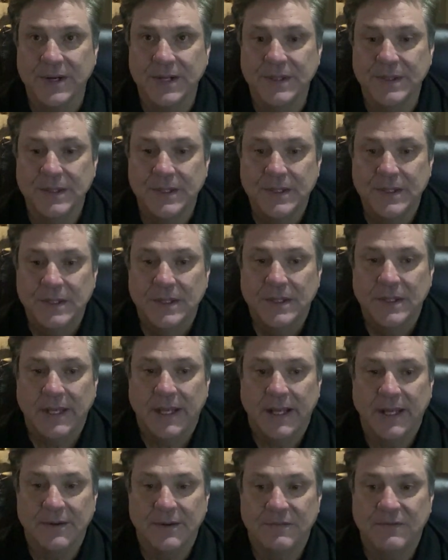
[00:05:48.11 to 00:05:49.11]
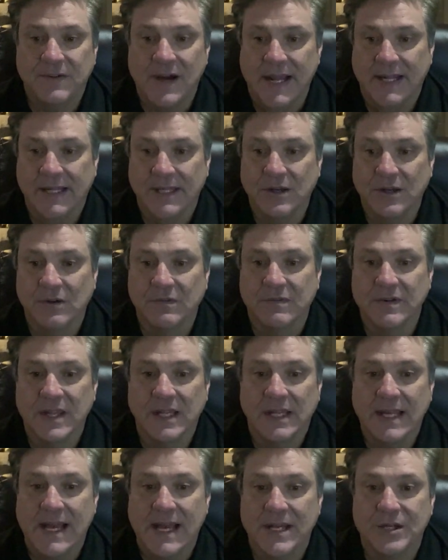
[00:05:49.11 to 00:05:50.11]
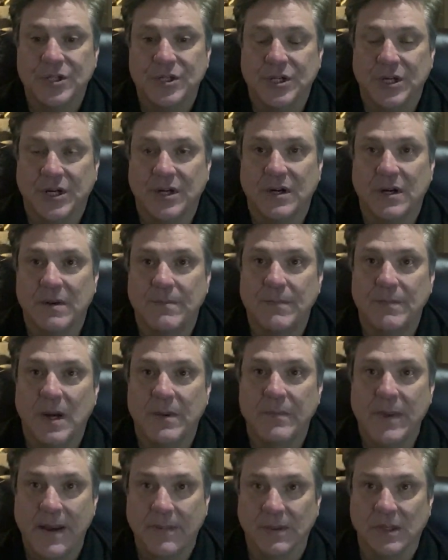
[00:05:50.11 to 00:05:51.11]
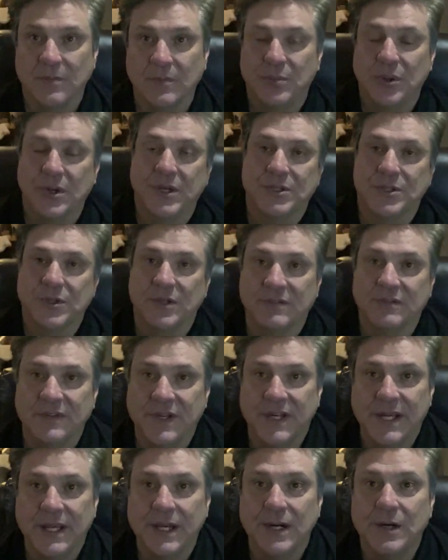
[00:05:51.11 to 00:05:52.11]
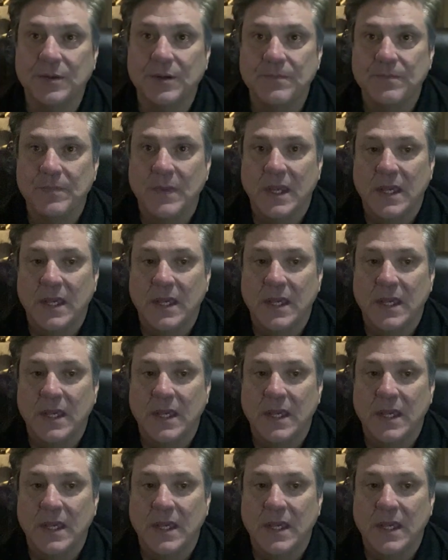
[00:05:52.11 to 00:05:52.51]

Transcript: And, and finally, over the last year, I'm, I'm able to put it to a video.